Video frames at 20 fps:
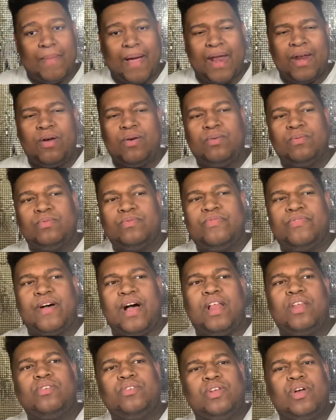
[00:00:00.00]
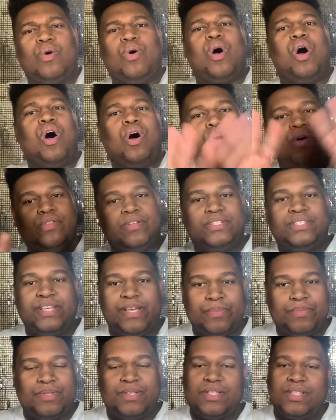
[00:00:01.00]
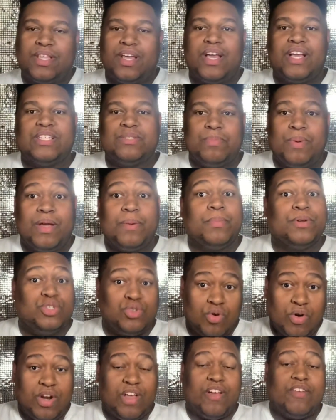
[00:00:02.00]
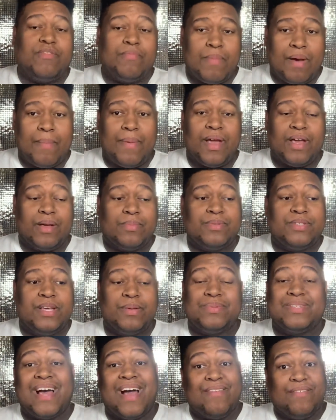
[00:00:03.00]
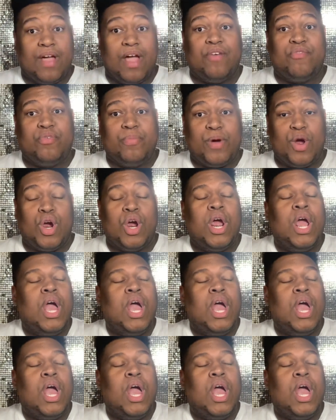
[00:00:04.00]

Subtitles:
I don't follow, you know, all the tips and things, but majority of my makeup tips I've gotten from her.